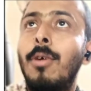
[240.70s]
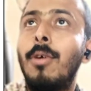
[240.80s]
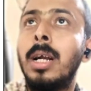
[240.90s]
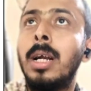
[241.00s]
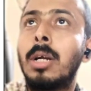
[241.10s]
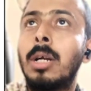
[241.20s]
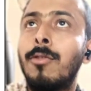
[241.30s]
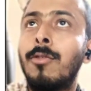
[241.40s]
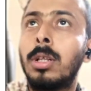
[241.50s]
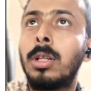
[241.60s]
default
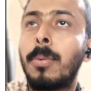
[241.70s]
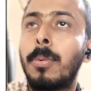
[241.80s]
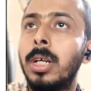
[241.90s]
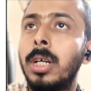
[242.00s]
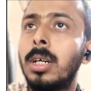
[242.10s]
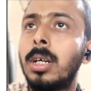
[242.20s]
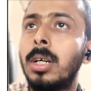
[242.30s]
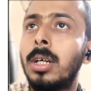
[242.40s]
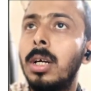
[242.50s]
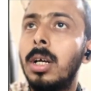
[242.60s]
network for the
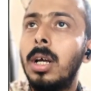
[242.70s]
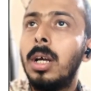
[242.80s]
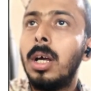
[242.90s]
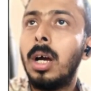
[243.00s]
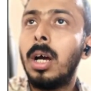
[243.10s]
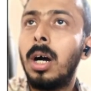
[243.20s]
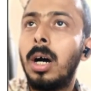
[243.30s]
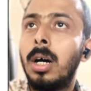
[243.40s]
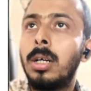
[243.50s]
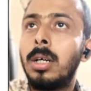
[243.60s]
project.
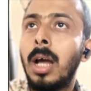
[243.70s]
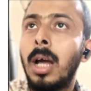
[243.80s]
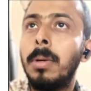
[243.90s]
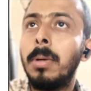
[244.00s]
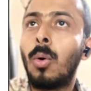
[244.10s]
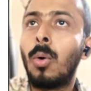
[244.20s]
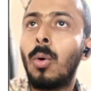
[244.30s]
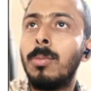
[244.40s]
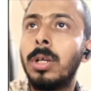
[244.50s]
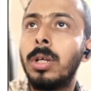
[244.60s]

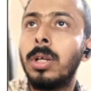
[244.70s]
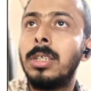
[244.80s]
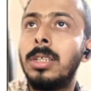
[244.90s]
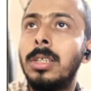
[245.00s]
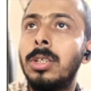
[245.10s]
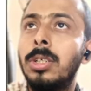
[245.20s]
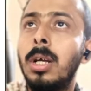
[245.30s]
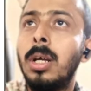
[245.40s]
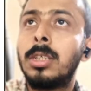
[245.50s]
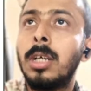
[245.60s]
Dynamic routing mode is
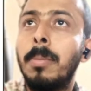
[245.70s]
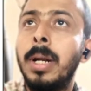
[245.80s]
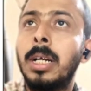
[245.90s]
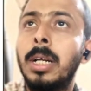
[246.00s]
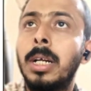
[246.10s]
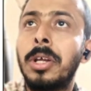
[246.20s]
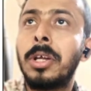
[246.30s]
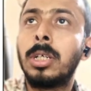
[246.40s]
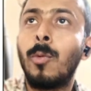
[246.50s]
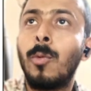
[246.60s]
regional.
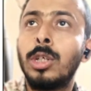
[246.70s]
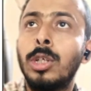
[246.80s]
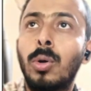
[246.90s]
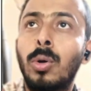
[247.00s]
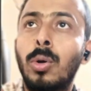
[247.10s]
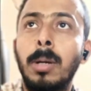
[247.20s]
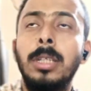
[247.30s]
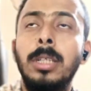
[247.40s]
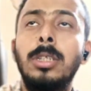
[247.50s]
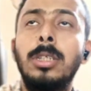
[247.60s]
Subnet creation was
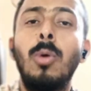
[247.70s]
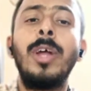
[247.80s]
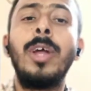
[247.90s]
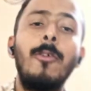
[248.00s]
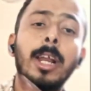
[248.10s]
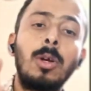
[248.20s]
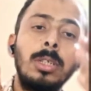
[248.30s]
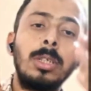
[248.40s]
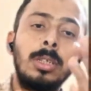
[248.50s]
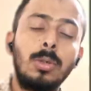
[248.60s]
auto subnet. So
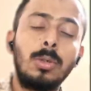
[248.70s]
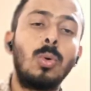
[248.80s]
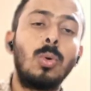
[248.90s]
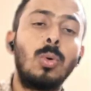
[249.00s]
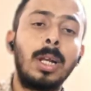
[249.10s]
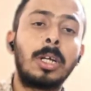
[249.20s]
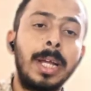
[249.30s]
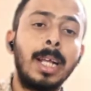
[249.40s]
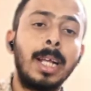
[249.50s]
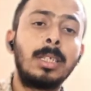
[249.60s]
whenever
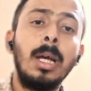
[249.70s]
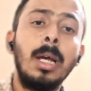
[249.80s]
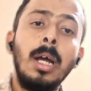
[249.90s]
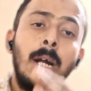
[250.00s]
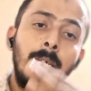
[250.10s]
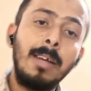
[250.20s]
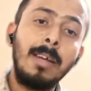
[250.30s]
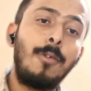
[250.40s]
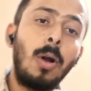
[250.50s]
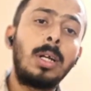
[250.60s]
Google creates
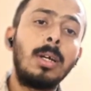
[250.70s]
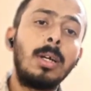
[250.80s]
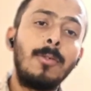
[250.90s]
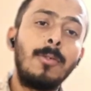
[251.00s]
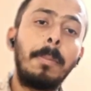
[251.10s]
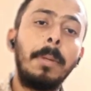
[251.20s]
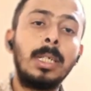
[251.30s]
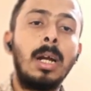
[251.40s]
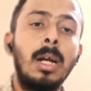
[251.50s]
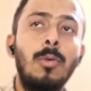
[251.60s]
default
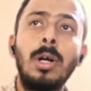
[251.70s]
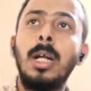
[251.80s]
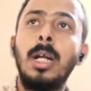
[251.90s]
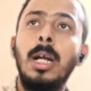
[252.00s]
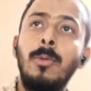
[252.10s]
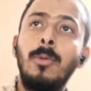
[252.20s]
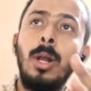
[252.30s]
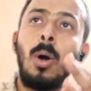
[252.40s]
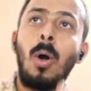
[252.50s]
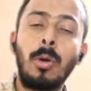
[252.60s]
VPC network,
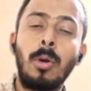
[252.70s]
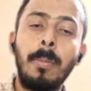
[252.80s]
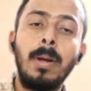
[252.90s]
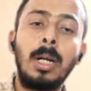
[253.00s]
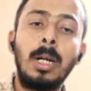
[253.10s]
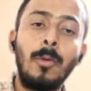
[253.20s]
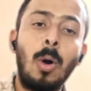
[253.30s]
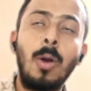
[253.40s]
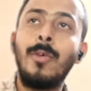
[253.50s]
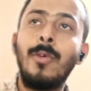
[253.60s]
it
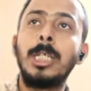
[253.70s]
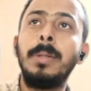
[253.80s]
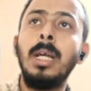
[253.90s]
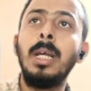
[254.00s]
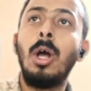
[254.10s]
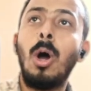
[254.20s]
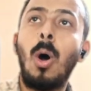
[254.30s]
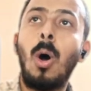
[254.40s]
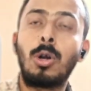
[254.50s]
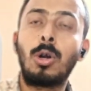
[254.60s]
will always be
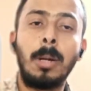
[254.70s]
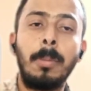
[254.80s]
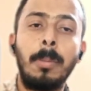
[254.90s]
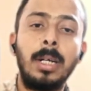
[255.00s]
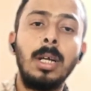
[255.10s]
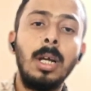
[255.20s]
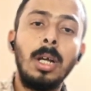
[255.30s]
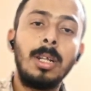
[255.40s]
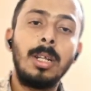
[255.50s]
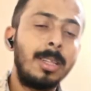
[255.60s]
auto
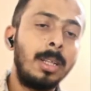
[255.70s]
subnets.